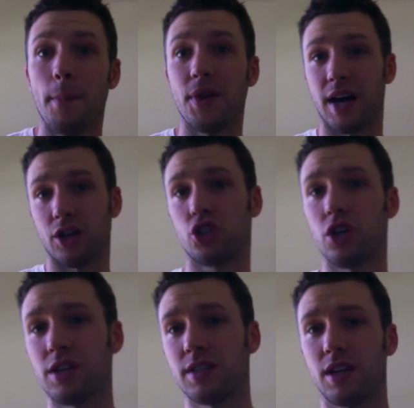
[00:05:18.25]
but that
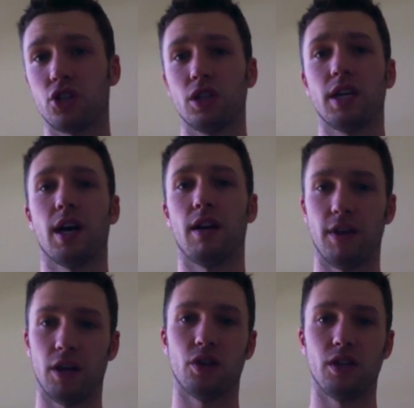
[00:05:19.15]
should essentially kind of
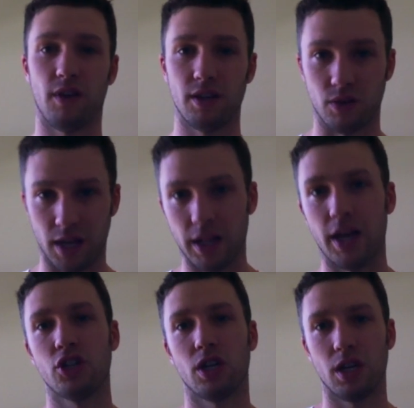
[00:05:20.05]
increase
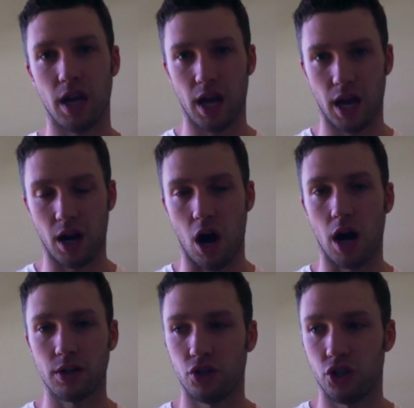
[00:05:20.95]
vasodilation and
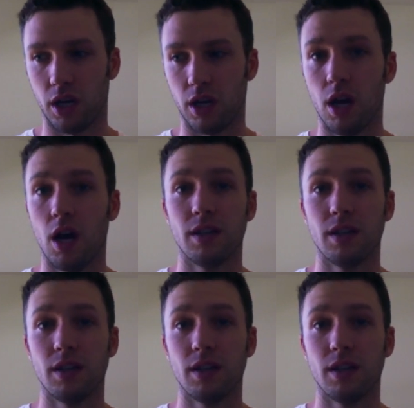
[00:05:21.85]
oxygen